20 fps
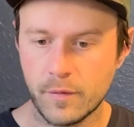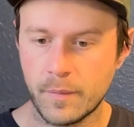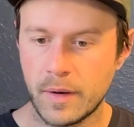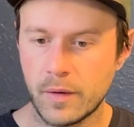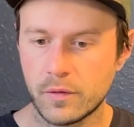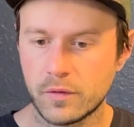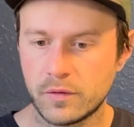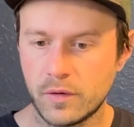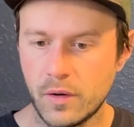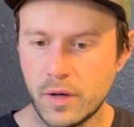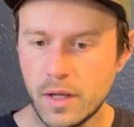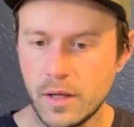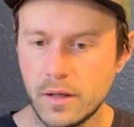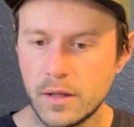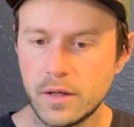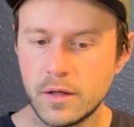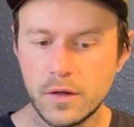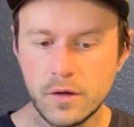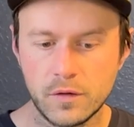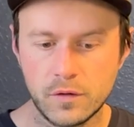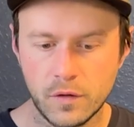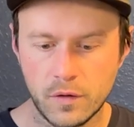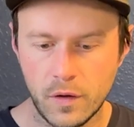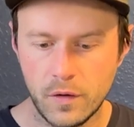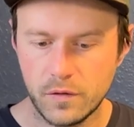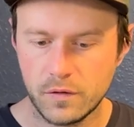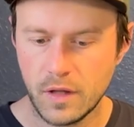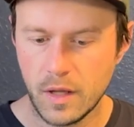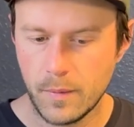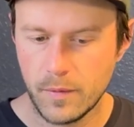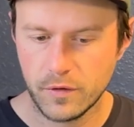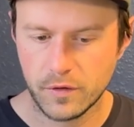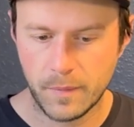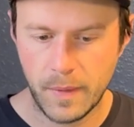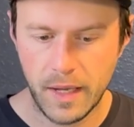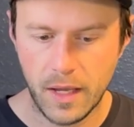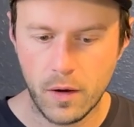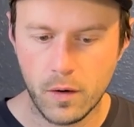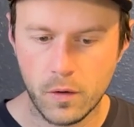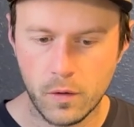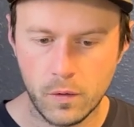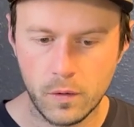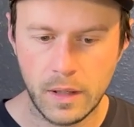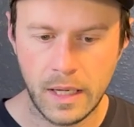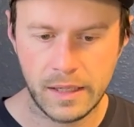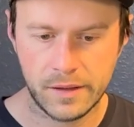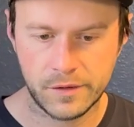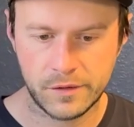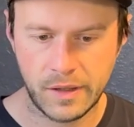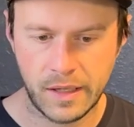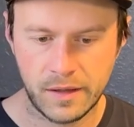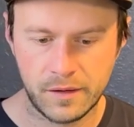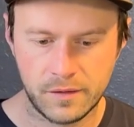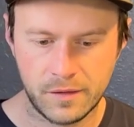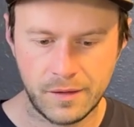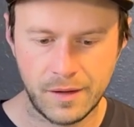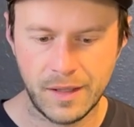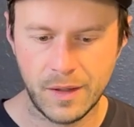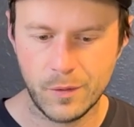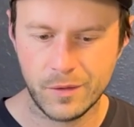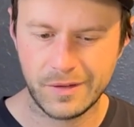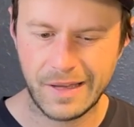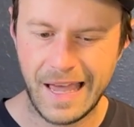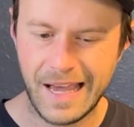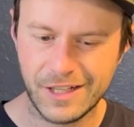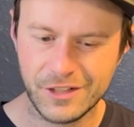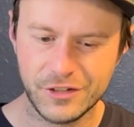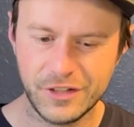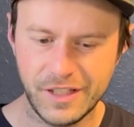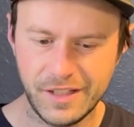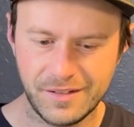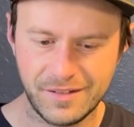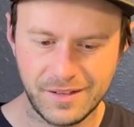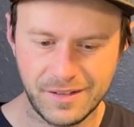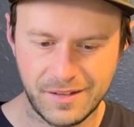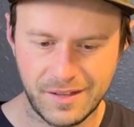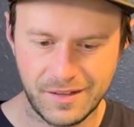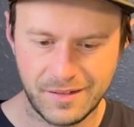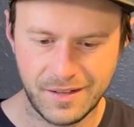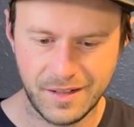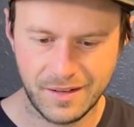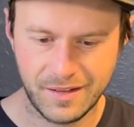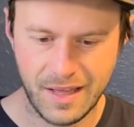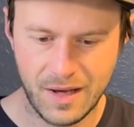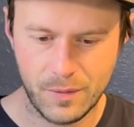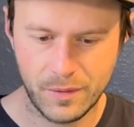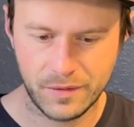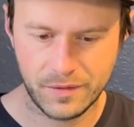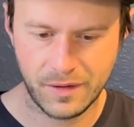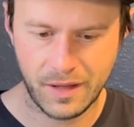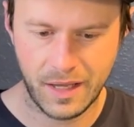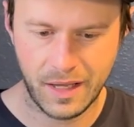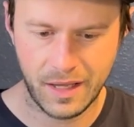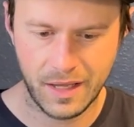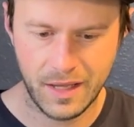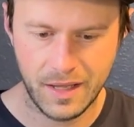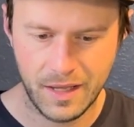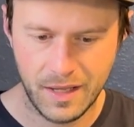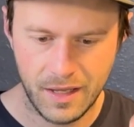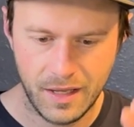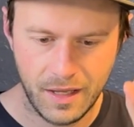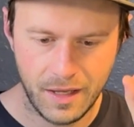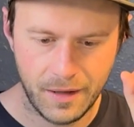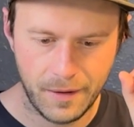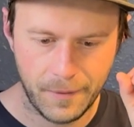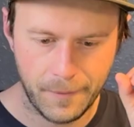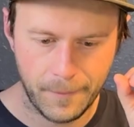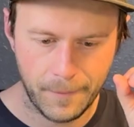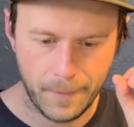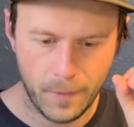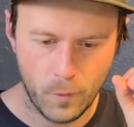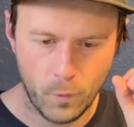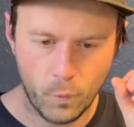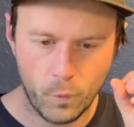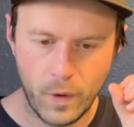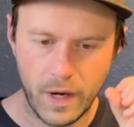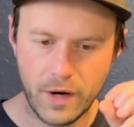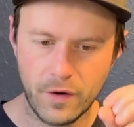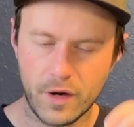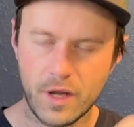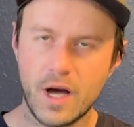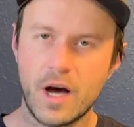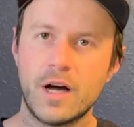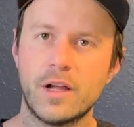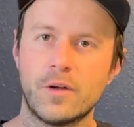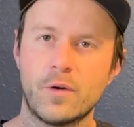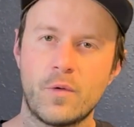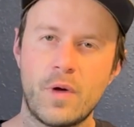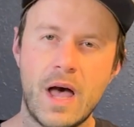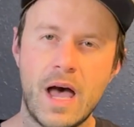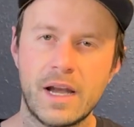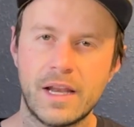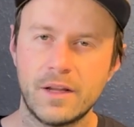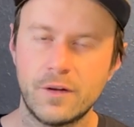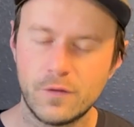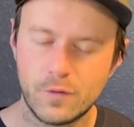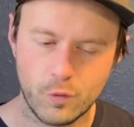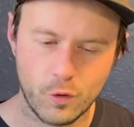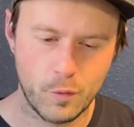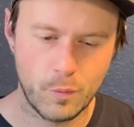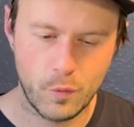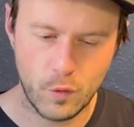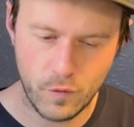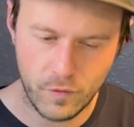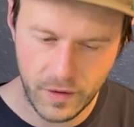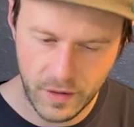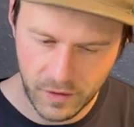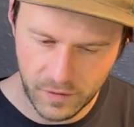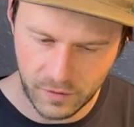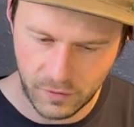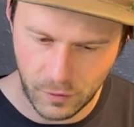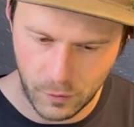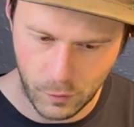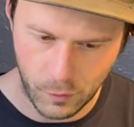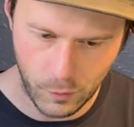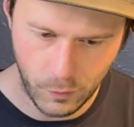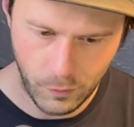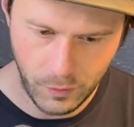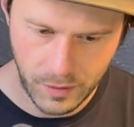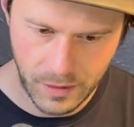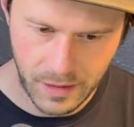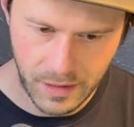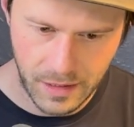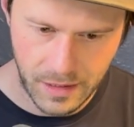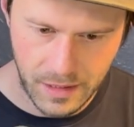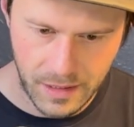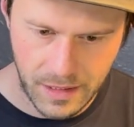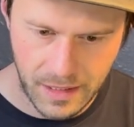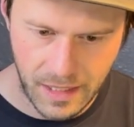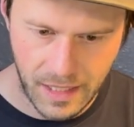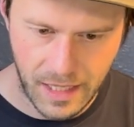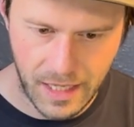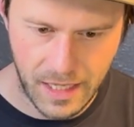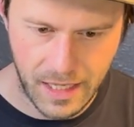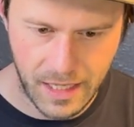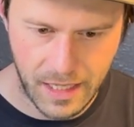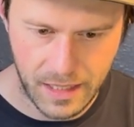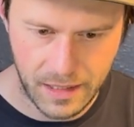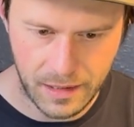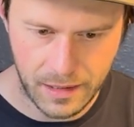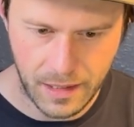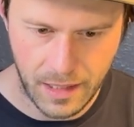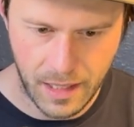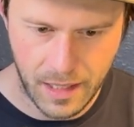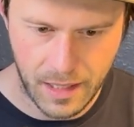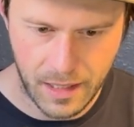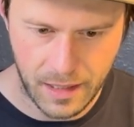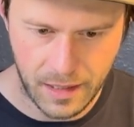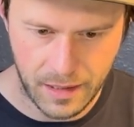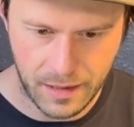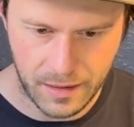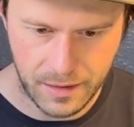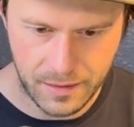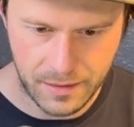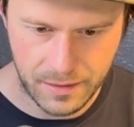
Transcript: Arizona. So those numbers make a whole lot of sense. And then there was actually a statistic that was like where Coloradans were moving to. And so